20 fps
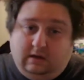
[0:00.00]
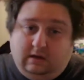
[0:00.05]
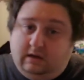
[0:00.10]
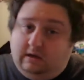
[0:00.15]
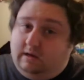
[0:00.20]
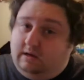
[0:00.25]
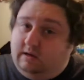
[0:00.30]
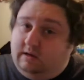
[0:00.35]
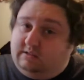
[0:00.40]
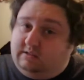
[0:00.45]

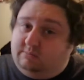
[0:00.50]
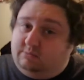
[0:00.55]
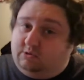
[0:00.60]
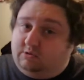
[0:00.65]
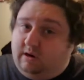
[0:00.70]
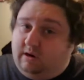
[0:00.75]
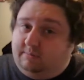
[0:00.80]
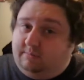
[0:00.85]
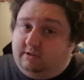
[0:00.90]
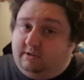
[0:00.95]

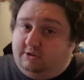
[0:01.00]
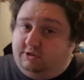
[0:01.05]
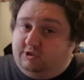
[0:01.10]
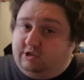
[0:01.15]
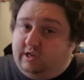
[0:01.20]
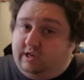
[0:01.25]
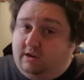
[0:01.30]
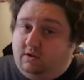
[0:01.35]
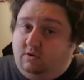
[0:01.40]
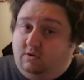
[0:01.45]
Subscribe to this
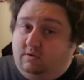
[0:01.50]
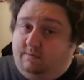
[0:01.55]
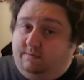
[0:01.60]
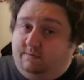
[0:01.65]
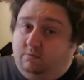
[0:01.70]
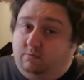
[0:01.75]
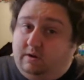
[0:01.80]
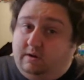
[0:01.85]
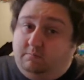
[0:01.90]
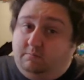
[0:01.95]
channel if you
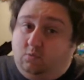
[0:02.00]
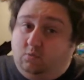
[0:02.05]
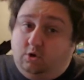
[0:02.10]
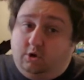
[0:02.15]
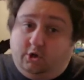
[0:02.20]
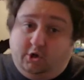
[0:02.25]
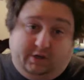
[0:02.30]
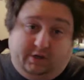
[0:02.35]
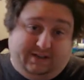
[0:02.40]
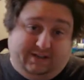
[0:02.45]
want more
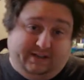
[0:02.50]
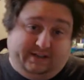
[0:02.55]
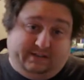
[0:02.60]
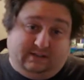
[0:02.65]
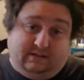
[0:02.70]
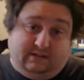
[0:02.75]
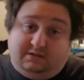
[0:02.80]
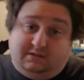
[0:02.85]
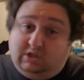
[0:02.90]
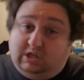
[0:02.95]

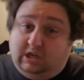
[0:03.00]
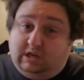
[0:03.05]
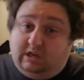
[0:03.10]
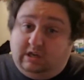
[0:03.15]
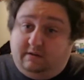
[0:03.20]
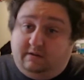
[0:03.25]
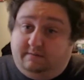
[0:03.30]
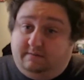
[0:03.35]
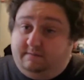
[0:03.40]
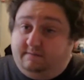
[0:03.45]
goodness
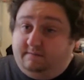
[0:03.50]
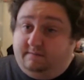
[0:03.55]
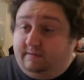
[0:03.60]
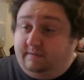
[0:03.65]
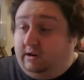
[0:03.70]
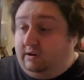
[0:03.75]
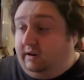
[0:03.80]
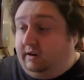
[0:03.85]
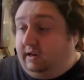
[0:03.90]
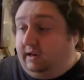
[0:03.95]
of
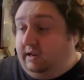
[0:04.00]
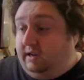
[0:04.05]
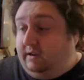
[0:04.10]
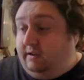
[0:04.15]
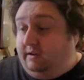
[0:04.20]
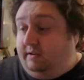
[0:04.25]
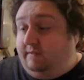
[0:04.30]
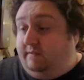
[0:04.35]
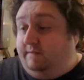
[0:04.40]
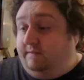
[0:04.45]

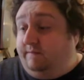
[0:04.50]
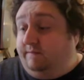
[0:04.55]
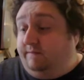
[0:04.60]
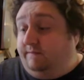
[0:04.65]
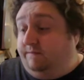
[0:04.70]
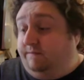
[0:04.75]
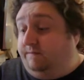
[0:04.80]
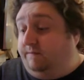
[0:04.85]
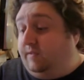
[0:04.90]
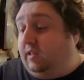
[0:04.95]
varying
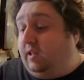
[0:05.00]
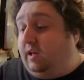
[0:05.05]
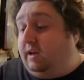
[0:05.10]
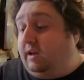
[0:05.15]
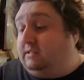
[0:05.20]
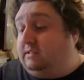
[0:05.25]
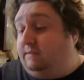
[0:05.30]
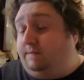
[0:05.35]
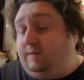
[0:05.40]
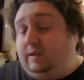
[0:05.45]

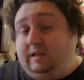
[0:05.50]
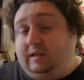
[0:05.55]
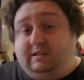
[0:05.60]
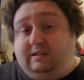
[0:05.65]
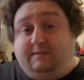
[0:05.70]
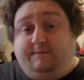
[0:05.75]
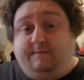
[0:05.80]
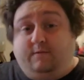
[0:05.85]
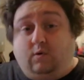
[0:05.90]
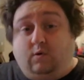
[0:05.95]
philosophies
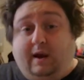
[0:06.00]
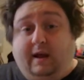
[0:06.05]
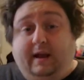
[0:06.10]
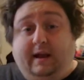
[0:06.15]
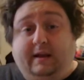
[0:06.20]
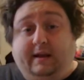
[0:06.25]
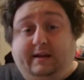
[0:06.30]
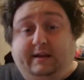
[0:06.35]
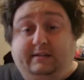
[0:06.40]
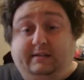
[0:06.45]
and
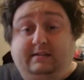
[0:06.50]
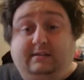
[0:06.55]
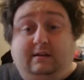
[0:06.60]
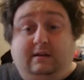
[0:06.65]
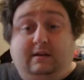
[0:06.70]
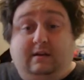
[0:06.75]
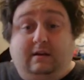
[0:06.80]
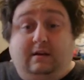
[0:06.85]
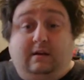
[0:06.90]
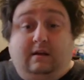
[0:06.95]
varieties.
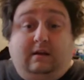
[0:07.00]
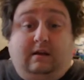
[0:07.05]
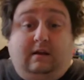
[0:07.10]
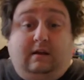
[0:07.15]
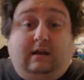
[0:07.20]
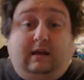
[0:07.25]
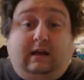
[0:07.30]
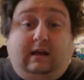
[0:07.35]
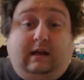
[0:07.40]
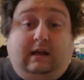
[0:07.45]

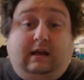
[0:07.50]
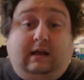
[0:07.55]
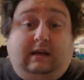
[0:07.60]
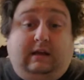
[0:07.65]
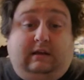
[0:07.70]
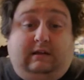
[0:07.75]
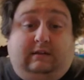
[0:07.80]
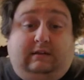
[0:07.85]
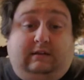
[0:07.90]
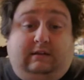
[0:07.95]

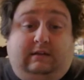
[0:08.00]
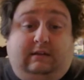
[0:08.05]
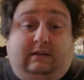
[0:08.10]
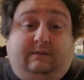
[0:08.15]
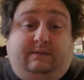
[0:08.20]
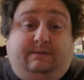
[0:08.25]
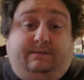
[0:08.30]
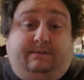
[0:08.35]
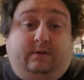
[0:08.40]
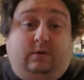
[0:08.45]
And if
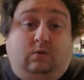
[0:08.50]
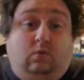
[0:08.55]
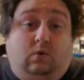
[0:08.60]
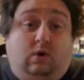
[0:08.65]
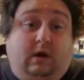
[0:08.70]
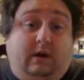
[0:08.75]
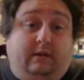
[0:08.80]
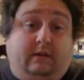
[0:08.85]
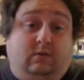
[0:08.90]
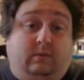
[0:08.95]
you
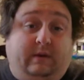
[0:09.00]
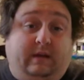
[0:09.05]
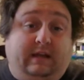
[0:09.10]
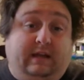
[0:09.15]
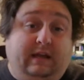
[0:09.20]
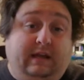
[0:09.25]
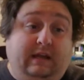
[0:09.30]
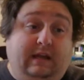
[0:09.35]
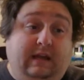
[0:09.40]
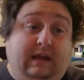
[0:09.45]
want the
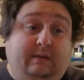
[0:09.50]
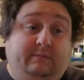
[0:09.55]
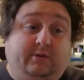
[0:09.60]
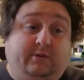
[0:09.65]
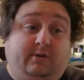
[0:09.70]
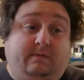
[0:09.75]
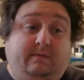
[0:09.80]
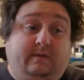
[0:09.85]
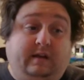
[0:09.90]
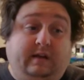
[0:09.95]
weekend game show
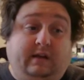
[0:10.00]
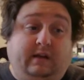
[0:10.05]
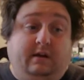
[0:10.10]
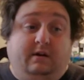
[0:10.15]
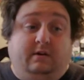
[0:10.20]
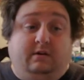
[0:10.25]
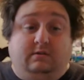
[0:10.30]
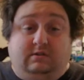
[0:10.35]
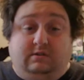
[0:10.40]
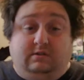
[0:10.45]

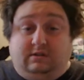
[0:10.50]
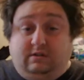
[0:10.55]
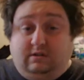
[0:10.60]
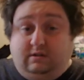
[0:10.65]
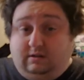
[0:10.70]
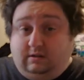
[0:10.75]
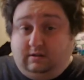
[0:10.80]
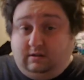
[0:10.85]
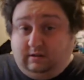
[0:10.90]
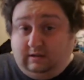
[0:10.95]
videos
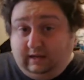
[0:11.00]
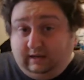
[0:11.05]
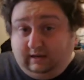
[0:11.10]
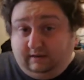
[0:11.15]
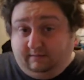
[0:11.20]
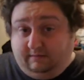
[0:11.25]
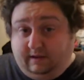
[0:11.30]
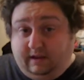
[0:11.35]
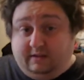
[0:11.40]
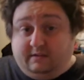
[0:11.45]
day in
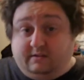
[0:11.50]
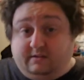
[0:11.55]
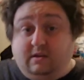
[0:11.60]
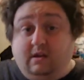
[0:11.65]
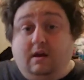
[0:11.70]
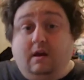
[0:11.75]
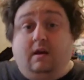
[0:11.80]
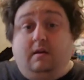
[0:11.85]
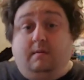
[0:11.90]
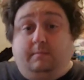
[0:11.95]
advance,
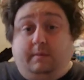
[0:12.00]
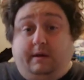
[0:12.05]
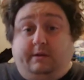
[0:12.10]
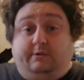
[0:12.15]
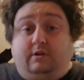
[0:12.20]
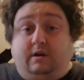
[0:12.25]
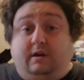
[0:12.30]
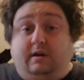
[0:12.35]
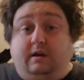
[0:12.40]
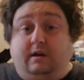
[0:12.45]

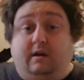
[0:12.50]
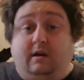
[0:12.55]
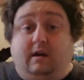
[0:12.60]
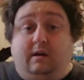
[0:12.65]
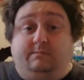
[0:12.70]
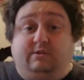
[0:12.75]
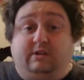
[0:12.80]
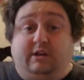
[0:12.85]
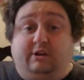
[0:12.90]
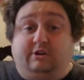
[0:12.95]

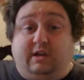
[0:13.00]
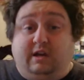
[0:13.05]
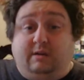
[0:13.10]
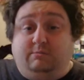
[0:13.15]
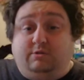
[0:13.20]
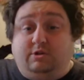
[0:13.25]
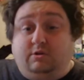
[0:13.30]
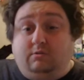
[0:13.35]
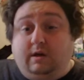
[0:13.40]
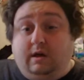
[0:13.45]

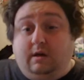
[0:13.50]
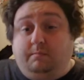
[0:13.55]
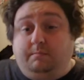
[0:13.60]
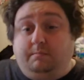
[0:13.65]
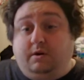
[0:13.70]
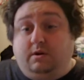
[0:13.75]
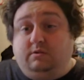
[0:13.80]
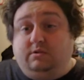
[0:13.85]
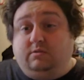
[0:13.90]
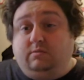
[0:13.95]

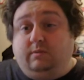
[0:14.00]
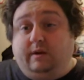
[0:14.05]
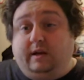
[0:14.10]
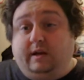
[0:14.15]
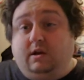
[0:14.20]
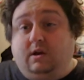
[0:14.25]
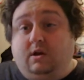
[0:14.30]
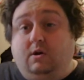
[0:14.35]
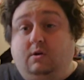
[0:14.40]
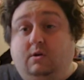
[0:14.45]
patreon.com/gameshowgumbo is the way to
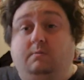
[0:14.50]
go.